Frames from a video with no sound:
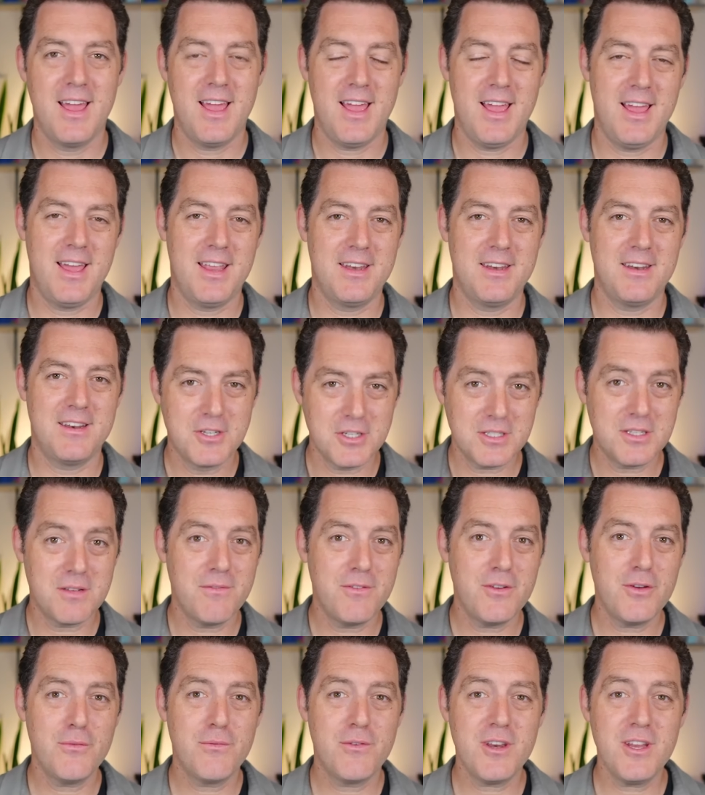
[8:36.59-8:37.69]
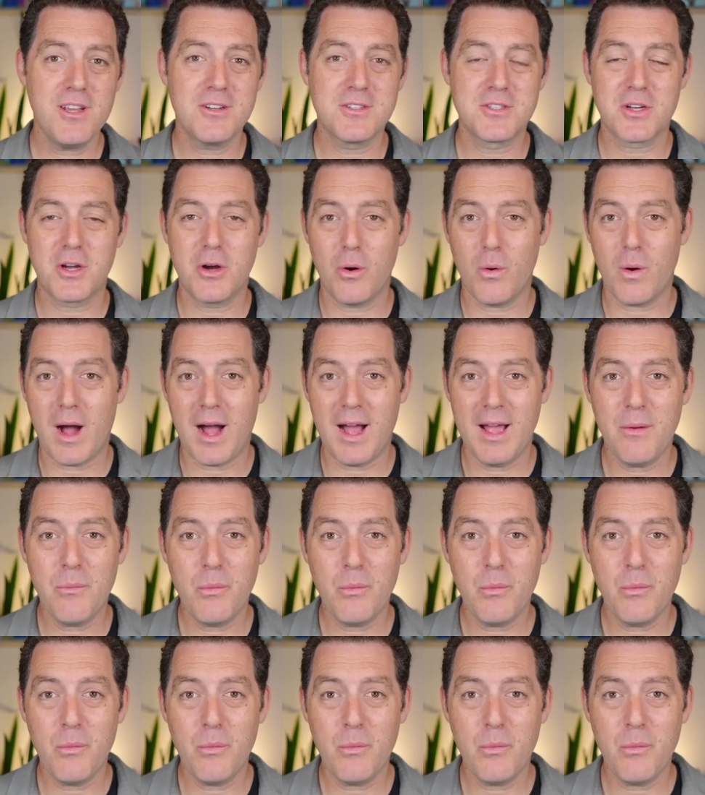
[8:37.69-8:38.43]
And just a few videos ago, I